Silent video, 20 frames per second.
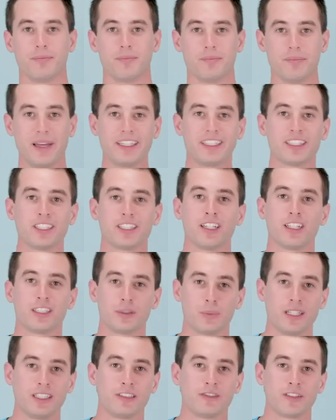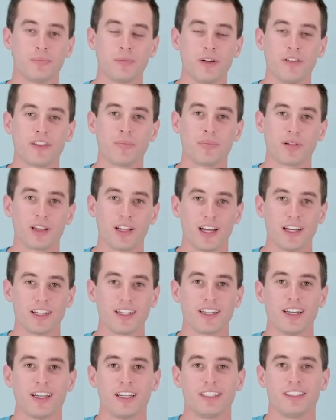Make sure when you remove the
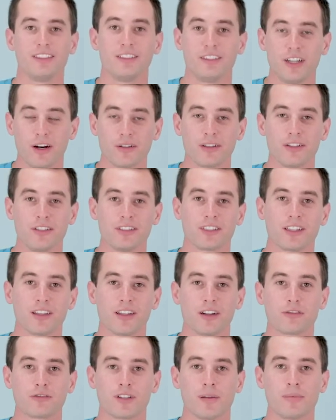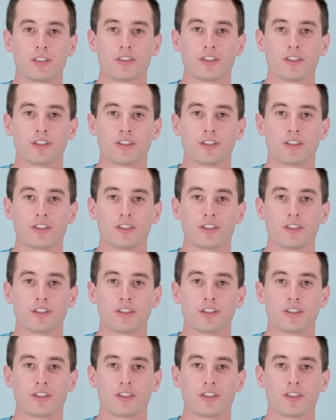plug, you don't lose the little rubber